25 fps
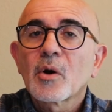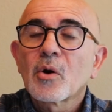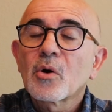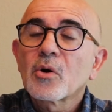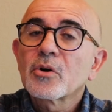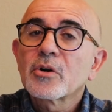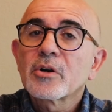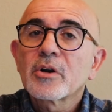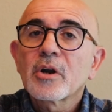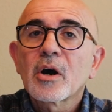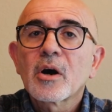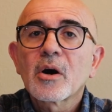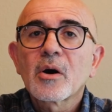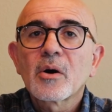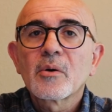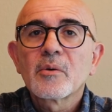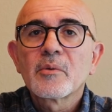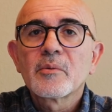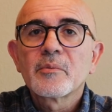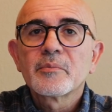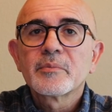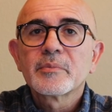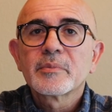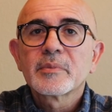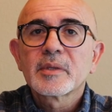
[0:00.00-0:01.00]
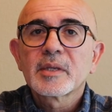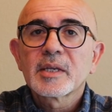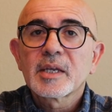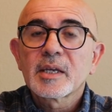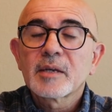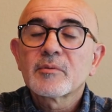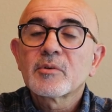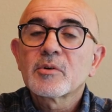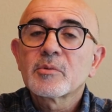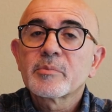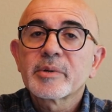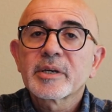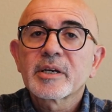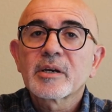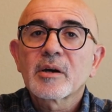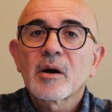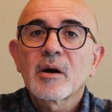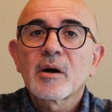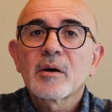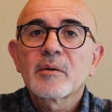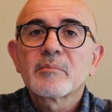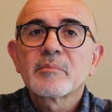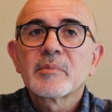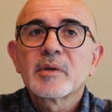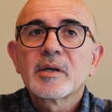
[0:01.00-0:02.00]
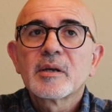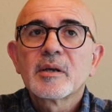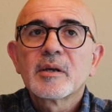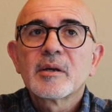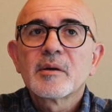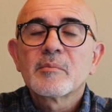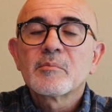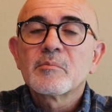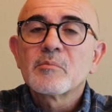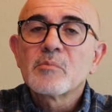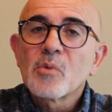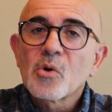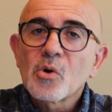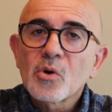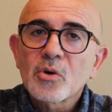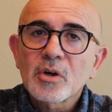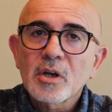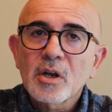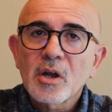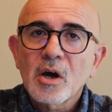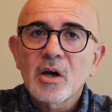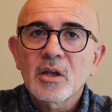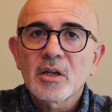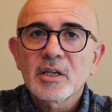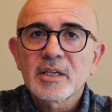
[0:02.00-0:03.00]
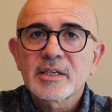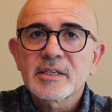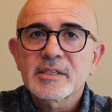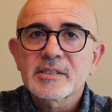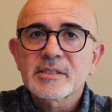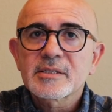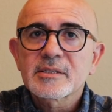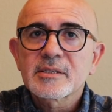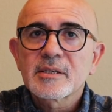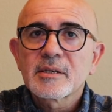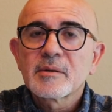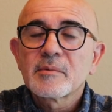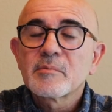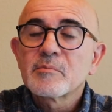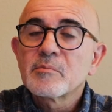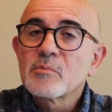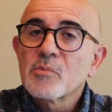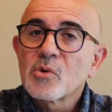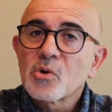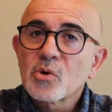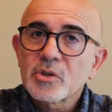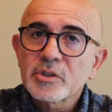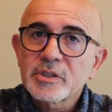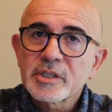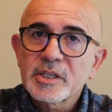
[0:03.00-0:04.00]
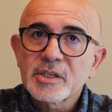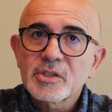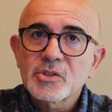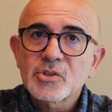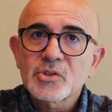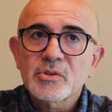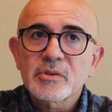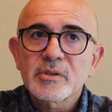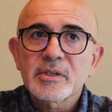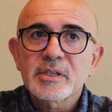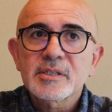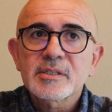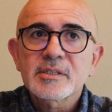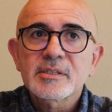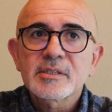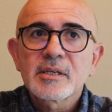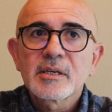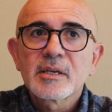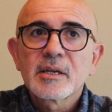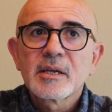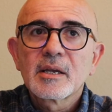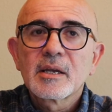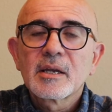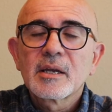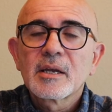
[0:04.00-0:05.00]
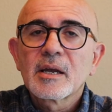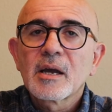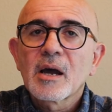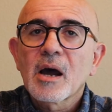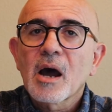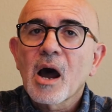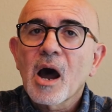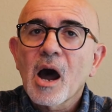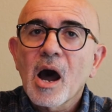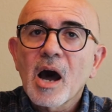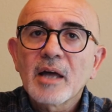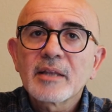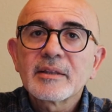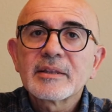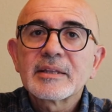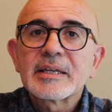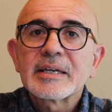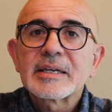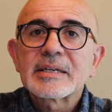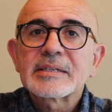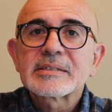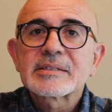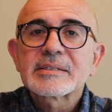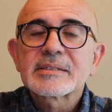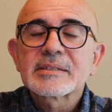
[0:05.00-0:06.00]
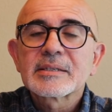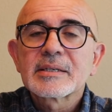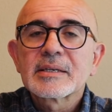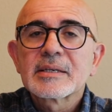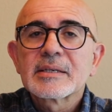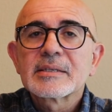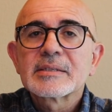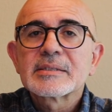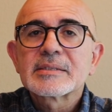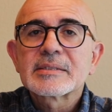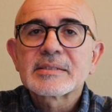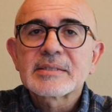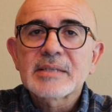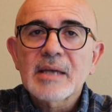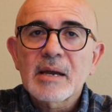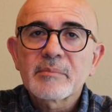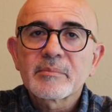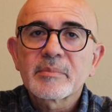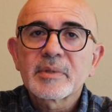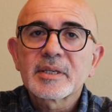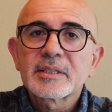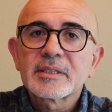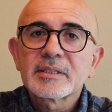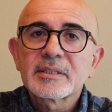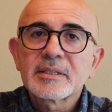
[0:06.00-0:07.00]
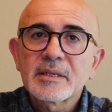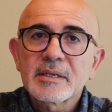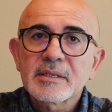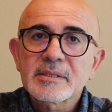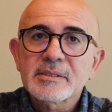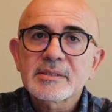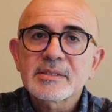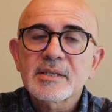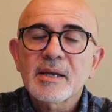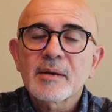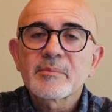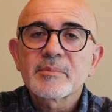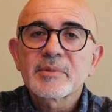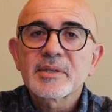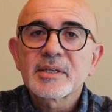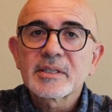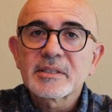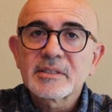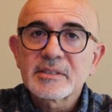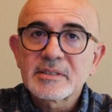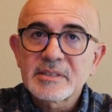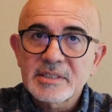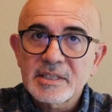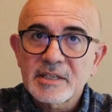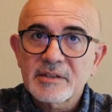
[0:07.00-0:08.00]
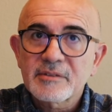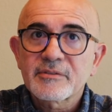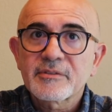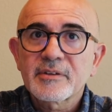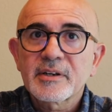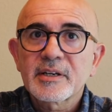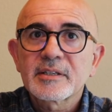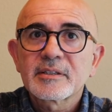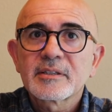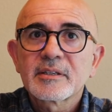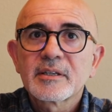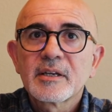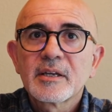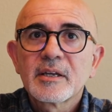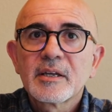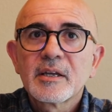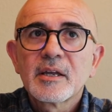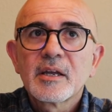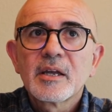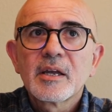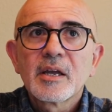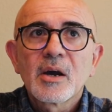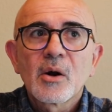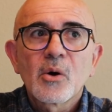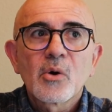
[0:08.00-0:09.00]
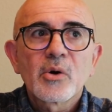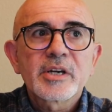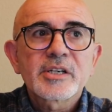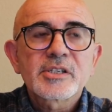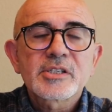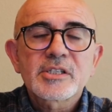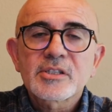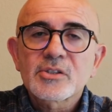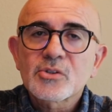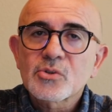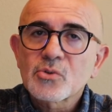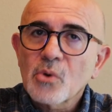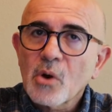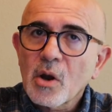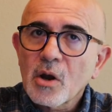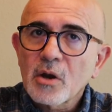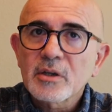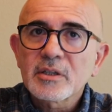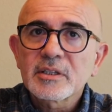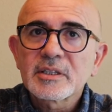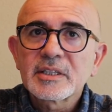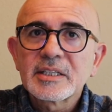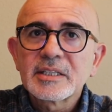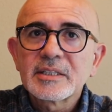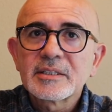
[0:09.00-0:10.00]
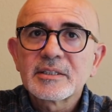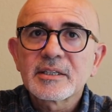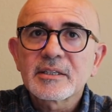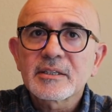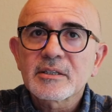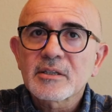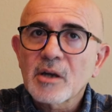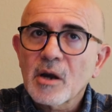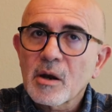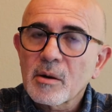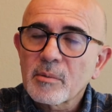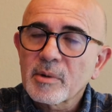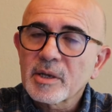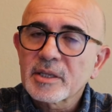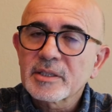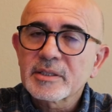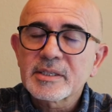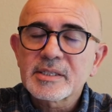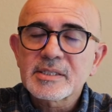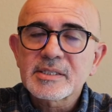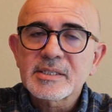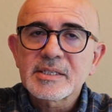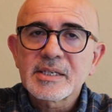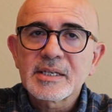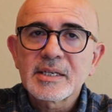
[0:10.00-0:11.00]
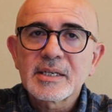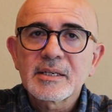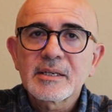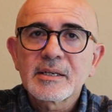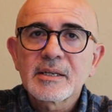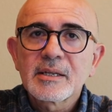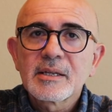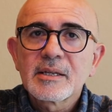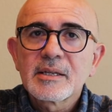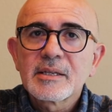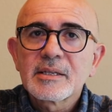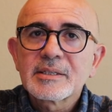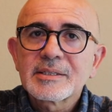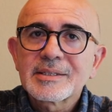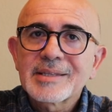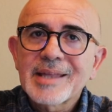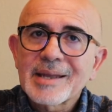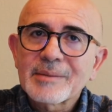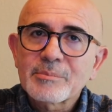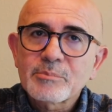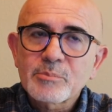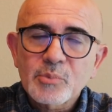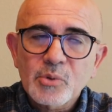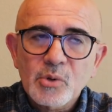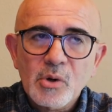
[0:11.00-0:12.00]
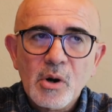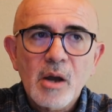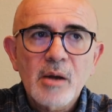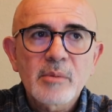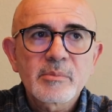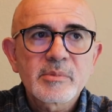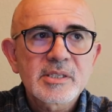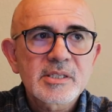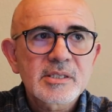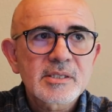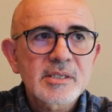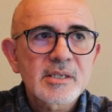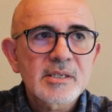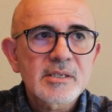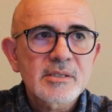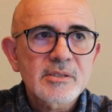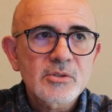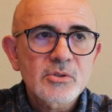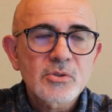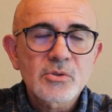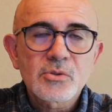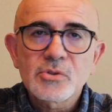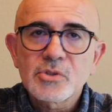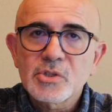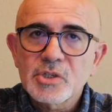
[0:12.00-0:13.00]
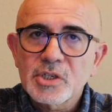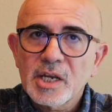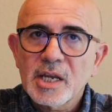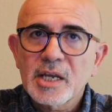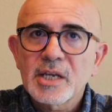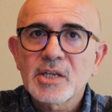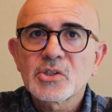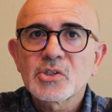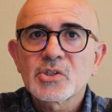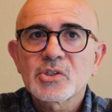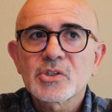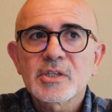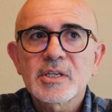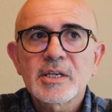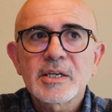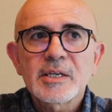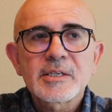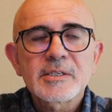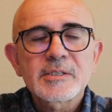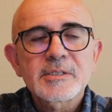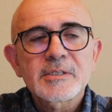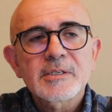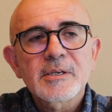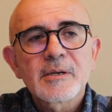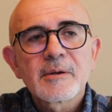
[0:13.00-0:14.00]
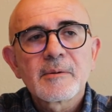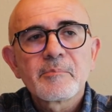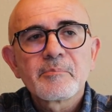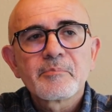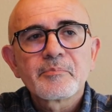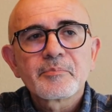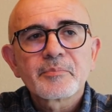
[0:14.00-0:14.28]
Or no, it will become more lawless, more dangerous, unless somebody does something different, or a strong leader come on the scene that promises to change things.